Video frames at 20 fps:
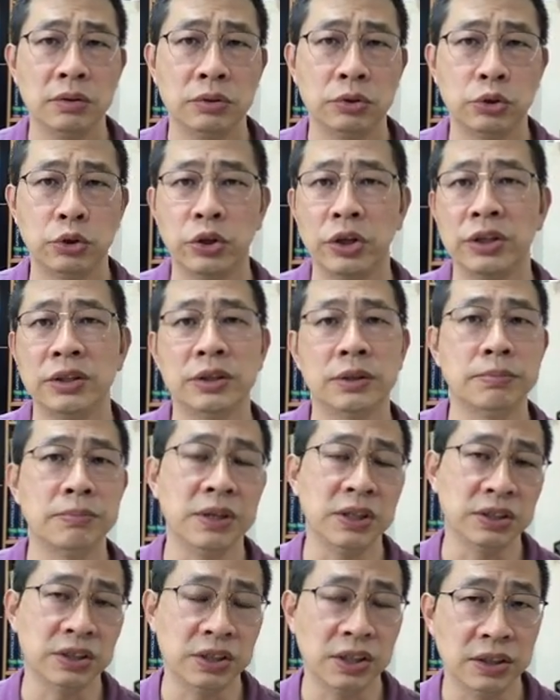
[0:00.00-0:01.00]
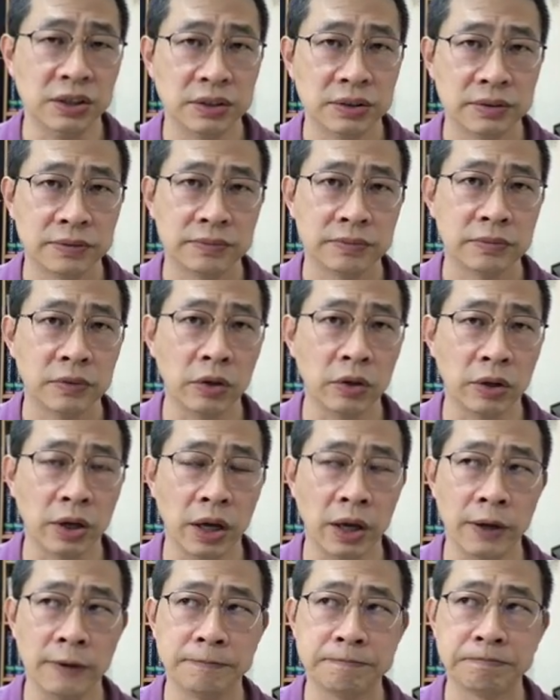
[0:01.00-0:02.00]
transmit it
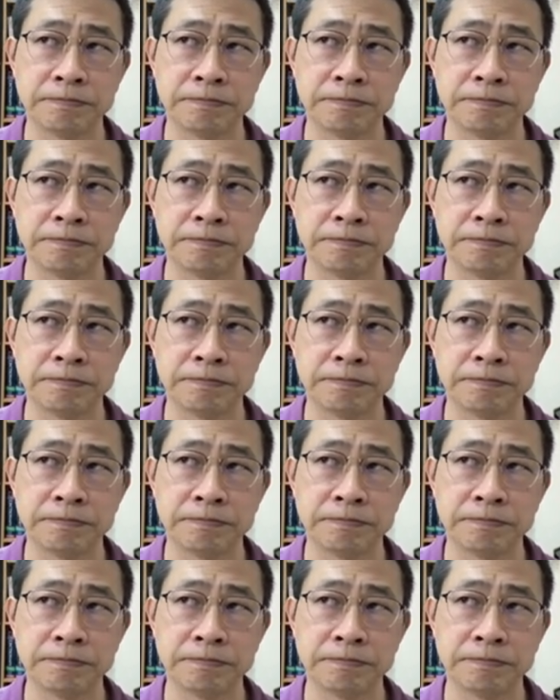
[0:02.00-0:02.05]
okay